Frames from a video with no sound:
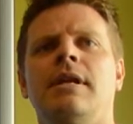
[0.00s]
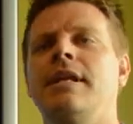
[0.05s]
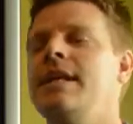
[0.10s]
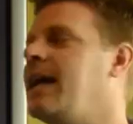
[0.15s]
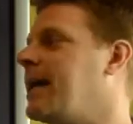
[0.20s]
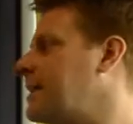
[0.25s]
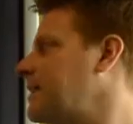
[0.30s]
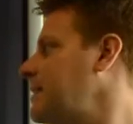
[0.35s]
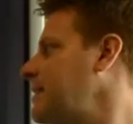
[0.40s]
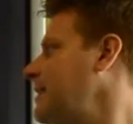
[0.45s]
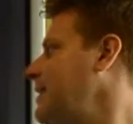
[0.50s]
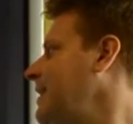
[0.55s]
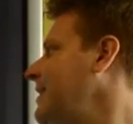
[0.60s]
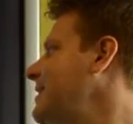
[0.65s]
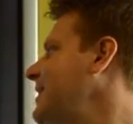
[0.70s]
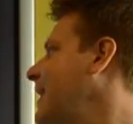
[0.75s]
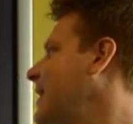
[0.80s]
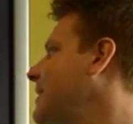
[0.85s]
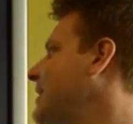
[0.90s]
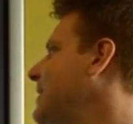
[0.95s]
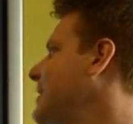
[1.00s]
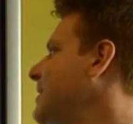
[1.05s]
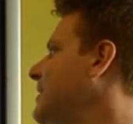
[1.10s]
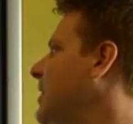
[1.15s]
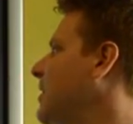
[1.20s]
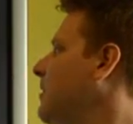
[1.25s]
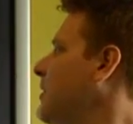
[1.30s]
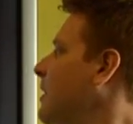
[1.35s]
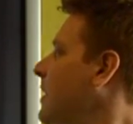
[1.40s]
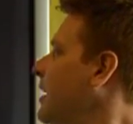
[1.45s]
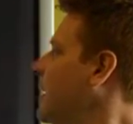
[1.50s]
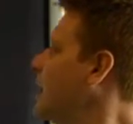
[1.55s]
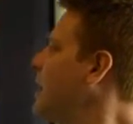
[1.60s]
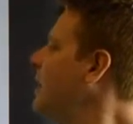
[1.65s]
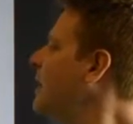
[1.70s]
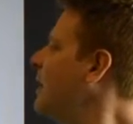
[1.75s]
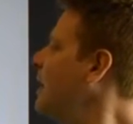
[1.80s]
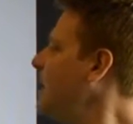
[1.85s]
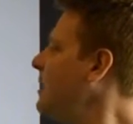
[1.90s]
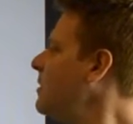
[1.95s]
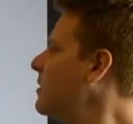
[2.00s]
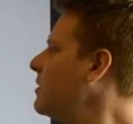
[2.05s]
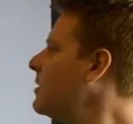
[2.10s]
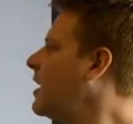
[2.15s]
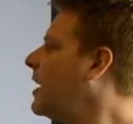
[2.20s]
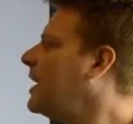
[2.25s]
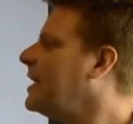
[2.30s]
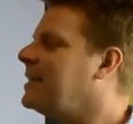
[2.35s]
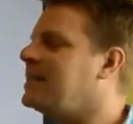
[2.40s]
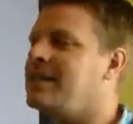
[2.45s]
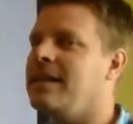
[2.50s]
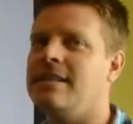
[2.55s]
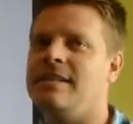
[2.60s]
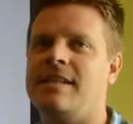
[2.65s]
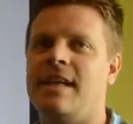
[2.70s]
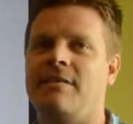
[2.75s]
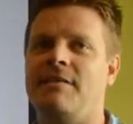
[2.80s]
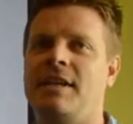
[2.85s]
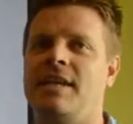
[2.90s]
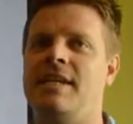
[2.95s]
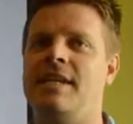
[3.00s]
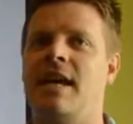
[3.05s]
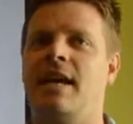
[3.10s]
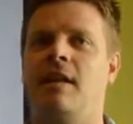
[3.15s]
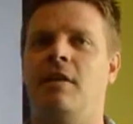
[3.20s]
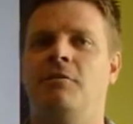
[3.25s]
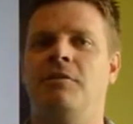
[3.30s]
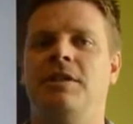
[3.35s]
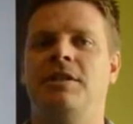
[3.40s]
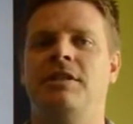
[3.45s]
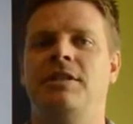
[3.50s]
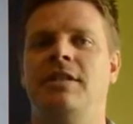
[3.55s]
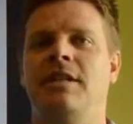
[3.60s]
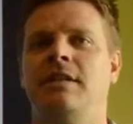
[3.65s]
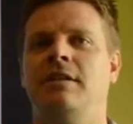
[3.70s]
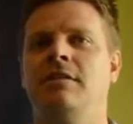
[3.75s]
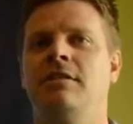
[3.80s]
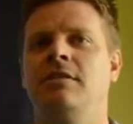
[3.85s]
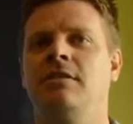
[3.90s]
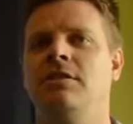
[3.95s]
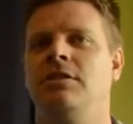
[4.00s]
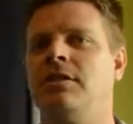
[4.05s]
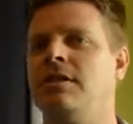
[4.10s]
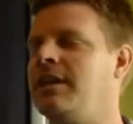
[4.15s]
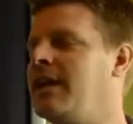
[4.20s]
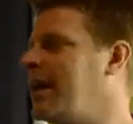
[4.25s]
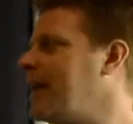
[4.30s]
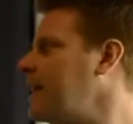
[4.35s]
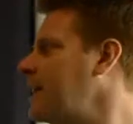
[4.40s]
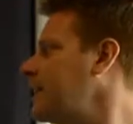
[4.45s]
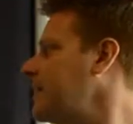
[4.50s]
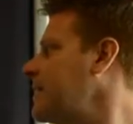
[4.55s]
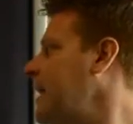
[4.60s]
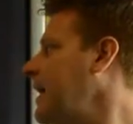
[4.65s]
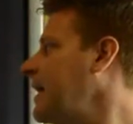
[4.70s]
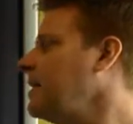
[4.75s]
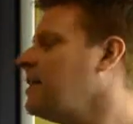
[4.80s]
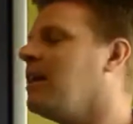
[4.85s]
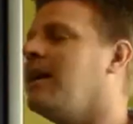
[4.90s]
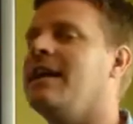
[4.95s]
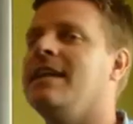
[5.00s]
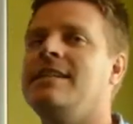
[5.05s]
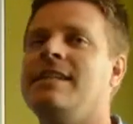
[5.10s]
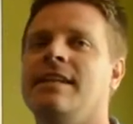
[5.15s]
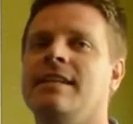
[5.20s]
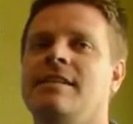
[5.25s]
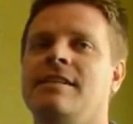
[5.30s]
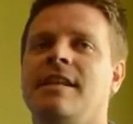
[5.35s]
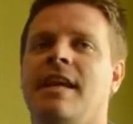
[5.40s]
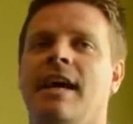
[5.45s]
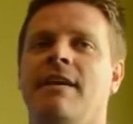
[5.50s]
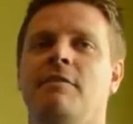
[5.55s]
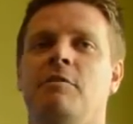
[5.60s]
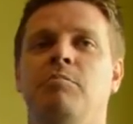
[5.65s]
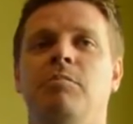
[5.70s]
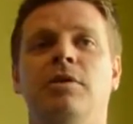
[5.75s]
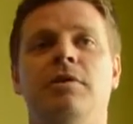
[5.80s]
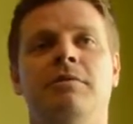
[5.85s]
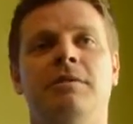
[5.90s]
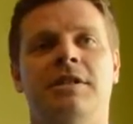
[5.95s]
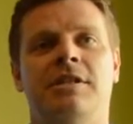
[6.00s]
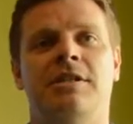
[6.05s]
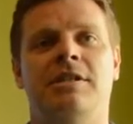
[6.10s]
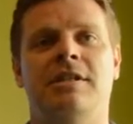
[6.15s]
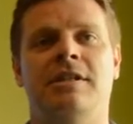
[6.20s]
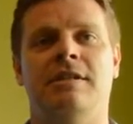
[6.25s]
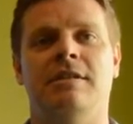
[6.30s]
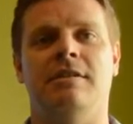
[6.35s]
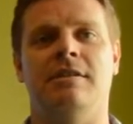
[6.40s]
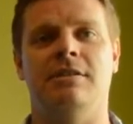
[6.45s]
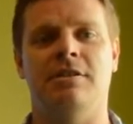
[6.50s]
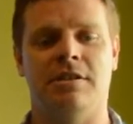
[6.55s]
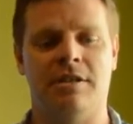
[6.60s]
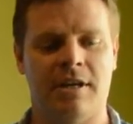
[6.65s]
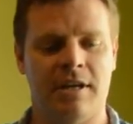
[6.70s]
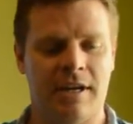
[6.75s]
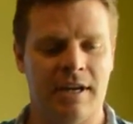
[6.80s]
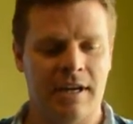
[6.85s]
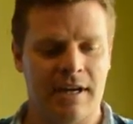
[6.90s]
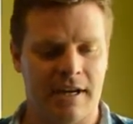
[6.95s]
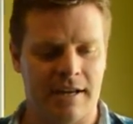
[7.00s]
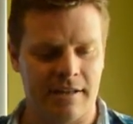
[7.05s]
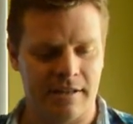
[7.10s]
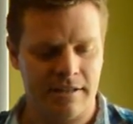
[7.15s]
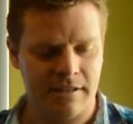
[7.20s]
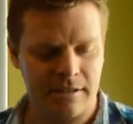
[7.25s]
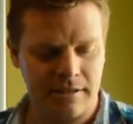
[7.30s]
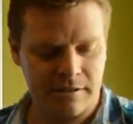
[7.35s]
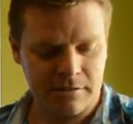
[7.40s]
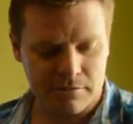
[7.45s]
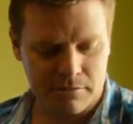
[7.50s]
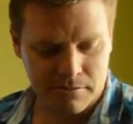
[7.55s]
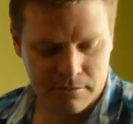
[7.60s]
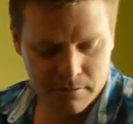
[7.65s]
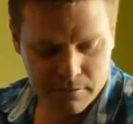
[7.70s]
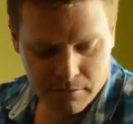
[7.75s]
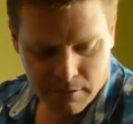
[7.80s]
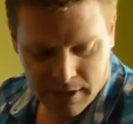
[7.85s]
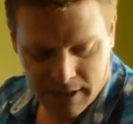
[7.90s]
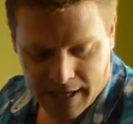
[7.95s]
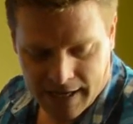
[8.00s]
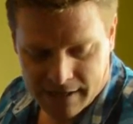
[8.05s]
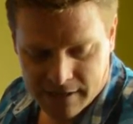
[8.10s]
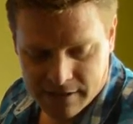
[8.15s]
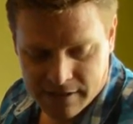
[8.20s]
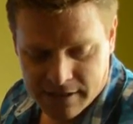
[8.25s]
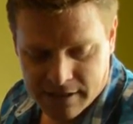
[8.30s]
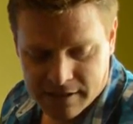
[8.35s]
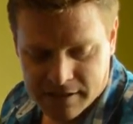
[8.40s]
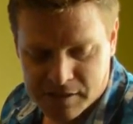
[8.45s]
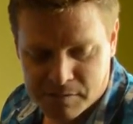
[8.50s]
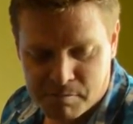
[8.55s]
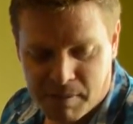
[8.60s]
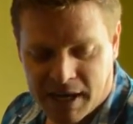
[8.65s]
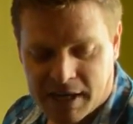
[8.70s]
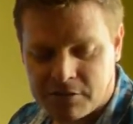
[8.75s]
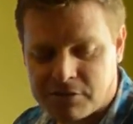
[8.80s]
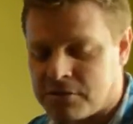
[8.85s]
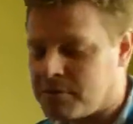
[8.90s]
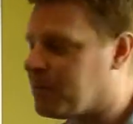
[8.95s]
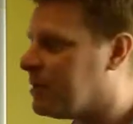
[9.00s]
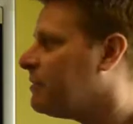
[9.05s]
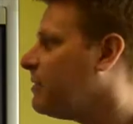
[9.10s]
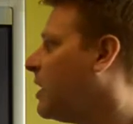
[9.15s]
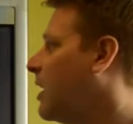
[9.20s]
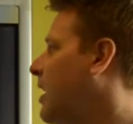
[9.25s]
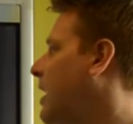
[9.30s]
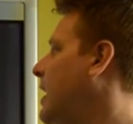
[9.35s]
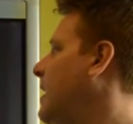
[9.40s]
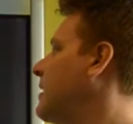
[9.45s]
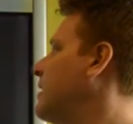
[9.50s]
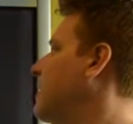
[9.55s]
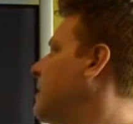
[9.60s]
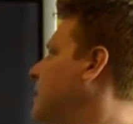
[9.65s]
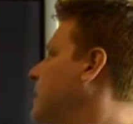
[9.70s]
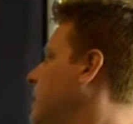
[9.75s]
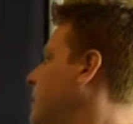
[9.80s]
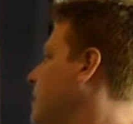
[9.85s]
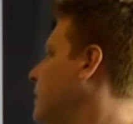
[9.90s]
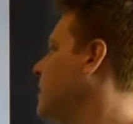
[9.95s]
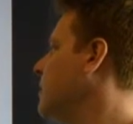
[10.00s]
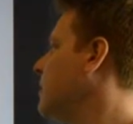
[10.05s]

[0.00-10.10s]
Yes, exactly. So indoor lighting tends to have a yellowish tinge, and daylight tends to have a bluish tinge. And this is related to the spectrum of light that